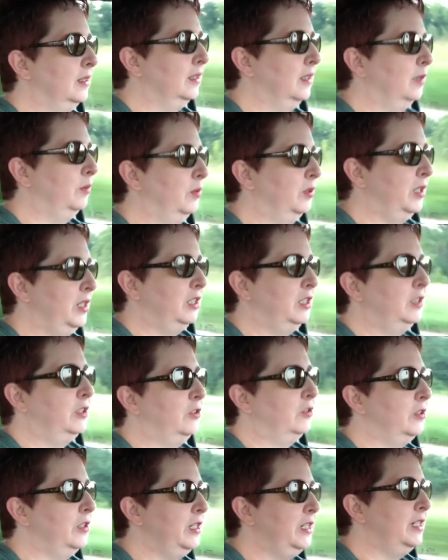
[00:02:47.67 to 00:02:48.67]
Liberty
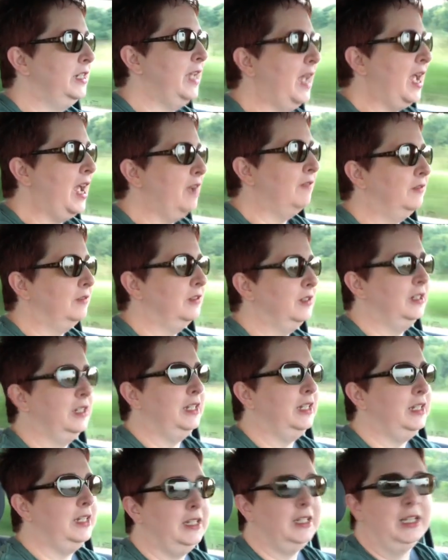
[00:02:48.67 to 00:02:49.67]
Tree Tavern,
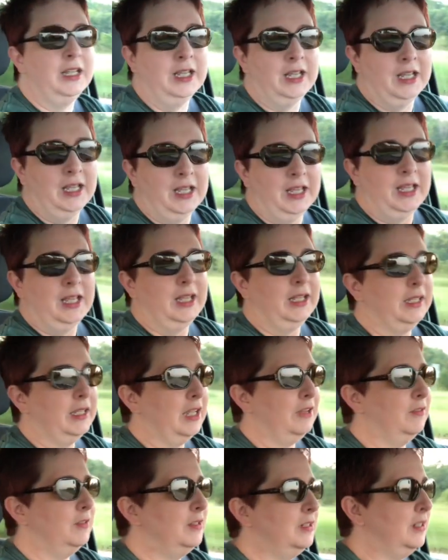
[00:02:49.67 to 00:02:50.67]
he
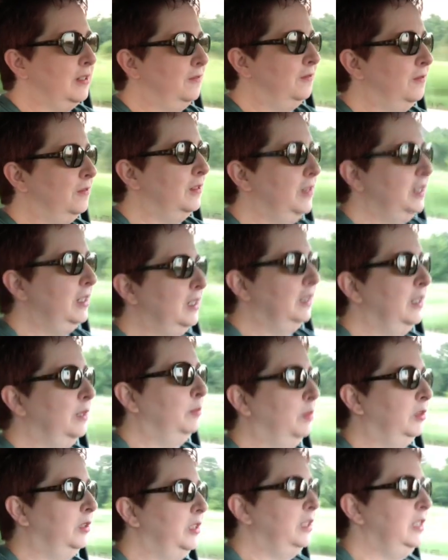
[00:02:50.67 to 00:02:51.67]
gave us a free
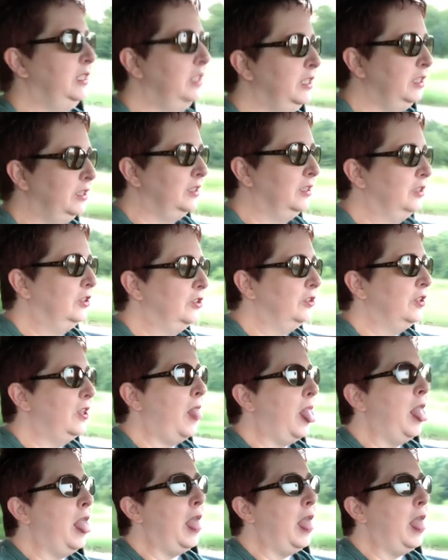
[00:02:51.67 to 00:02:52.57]
Liberty Tree.